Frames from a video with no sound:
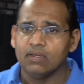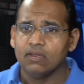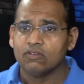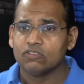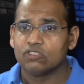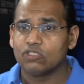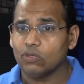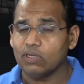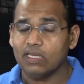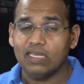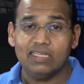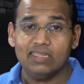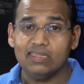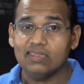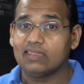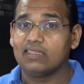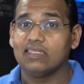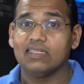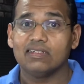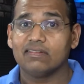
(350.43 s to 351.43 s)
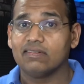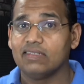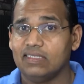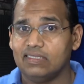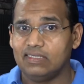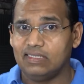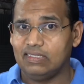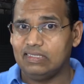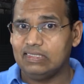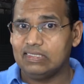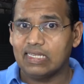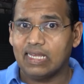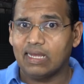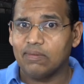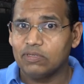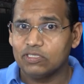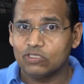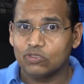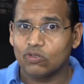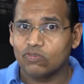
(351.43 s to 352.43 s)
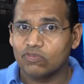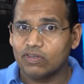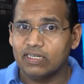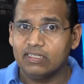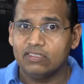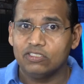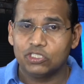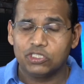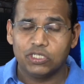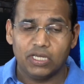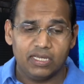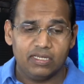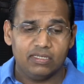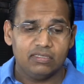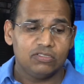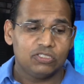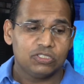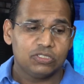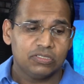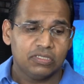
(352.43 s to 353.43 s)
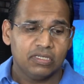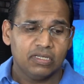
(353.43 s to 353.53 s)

So in theory, the exam has already changed